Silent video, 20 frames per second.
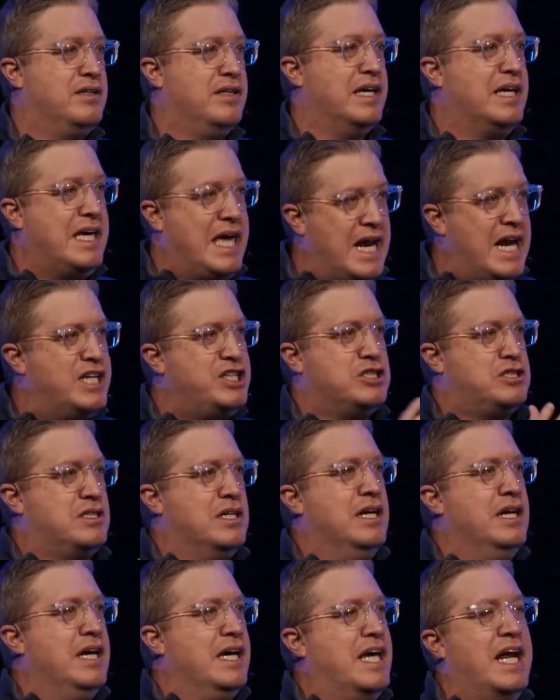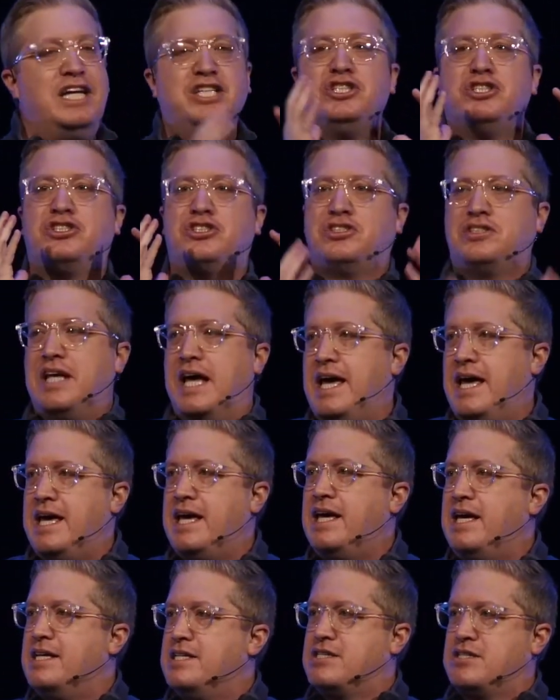Like, can I just
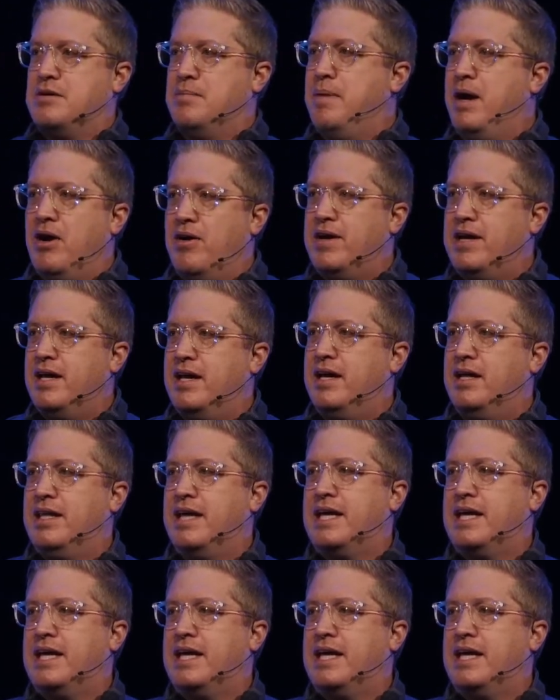stay in Samaria?